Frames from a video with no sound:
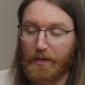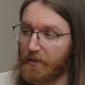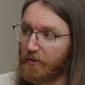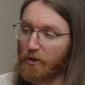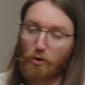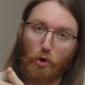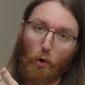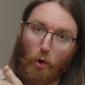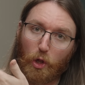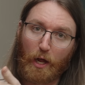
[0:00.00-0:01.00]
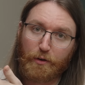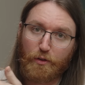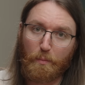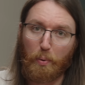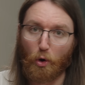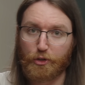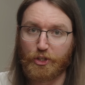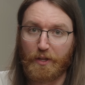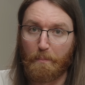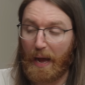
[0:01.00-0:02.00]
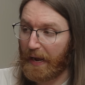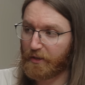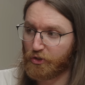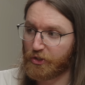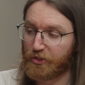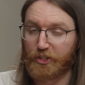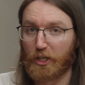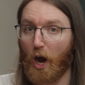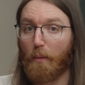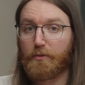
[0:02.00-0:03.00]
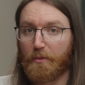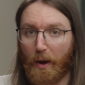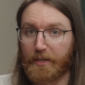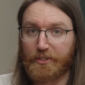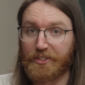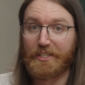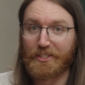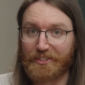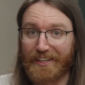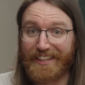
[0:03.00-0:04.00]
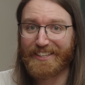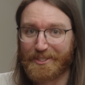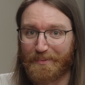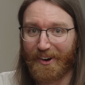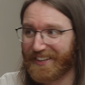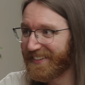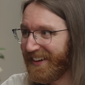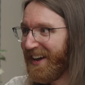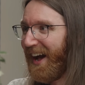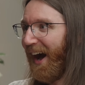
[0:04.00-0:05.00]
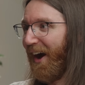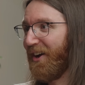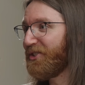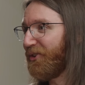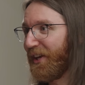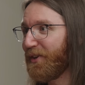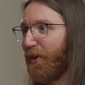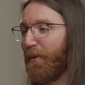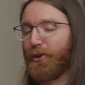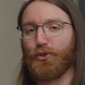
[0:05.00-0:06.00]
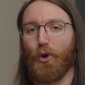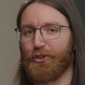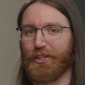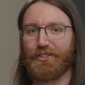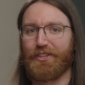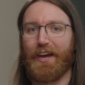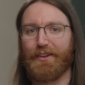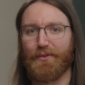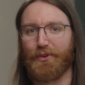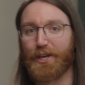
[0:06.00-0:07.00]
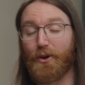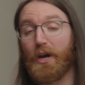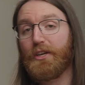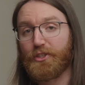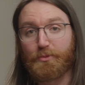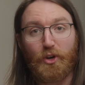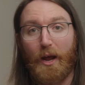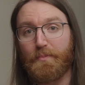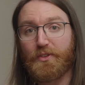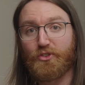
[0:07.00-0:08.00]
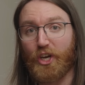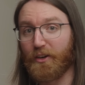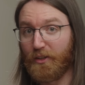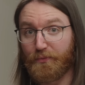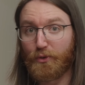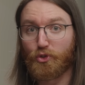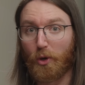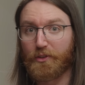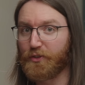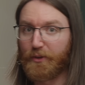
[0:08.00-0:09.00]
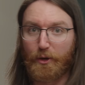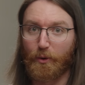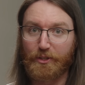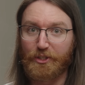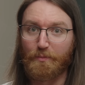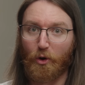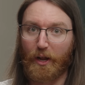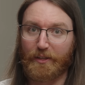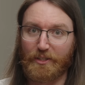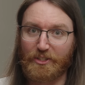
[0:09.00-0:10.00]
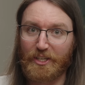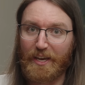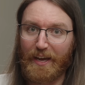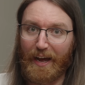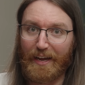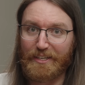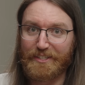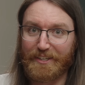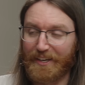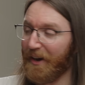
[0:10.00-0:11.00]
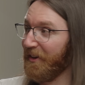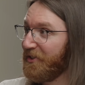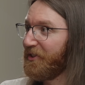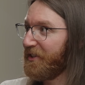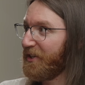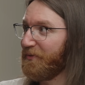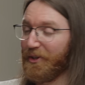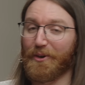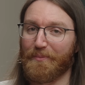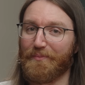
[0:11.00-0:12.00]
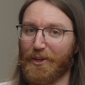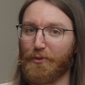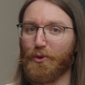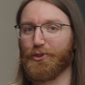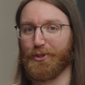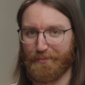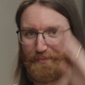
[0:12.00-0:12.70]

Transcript: I need to go crawl under the porch in the back and just succumb to my disease at this point. Uh, so thank you very much for watching. It's the end of the video. Subscribe to the channel if you enjoyed this video and want to see more like this. And uh, yeah, until the next video, thank you for watching.